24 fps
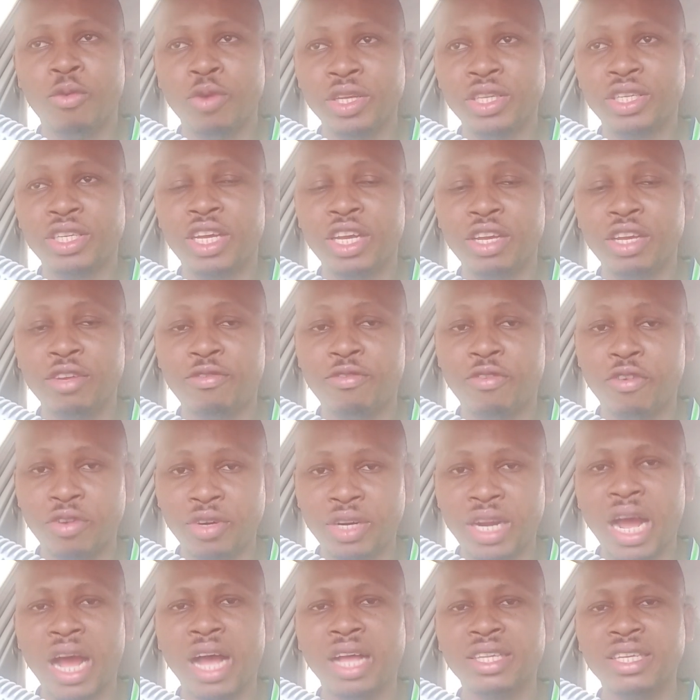Wizkid
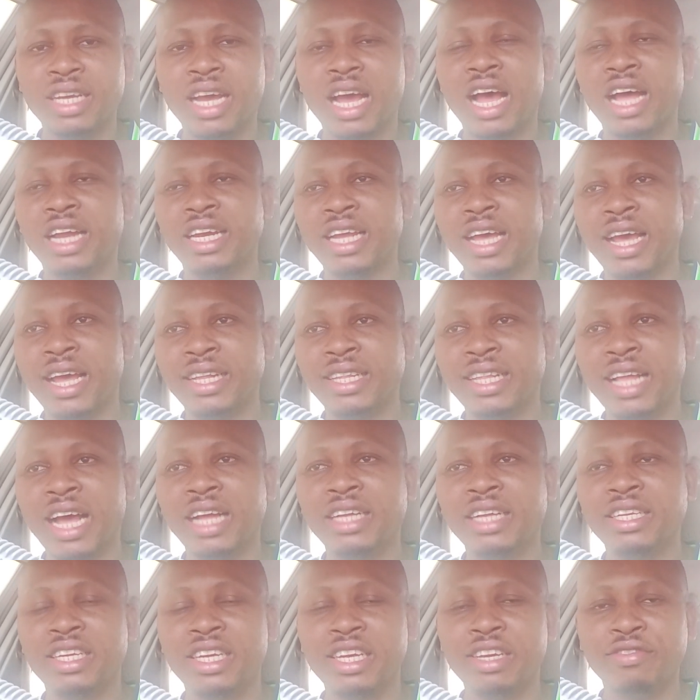for that, and
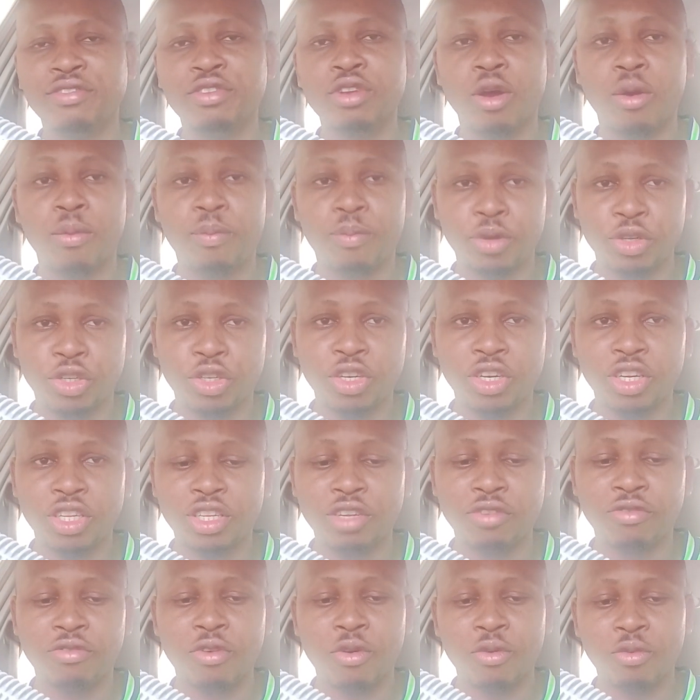that gives
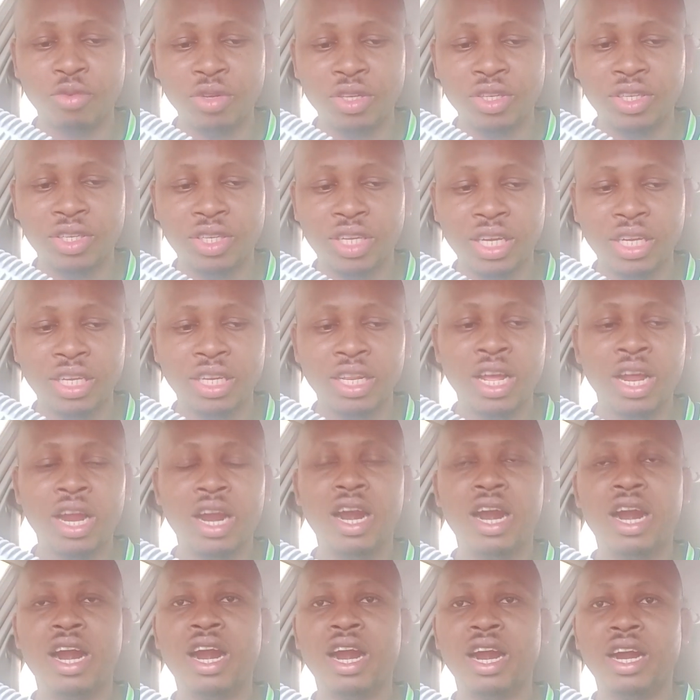opportunity for Wizkid
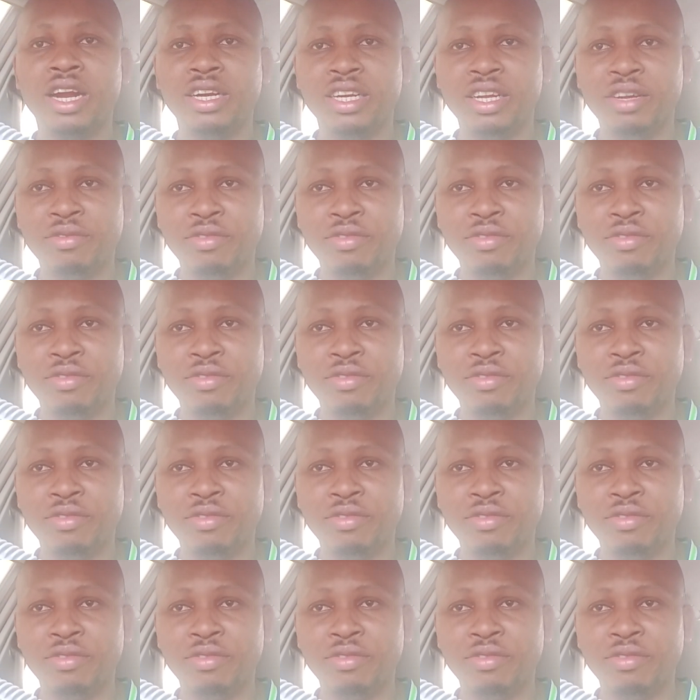and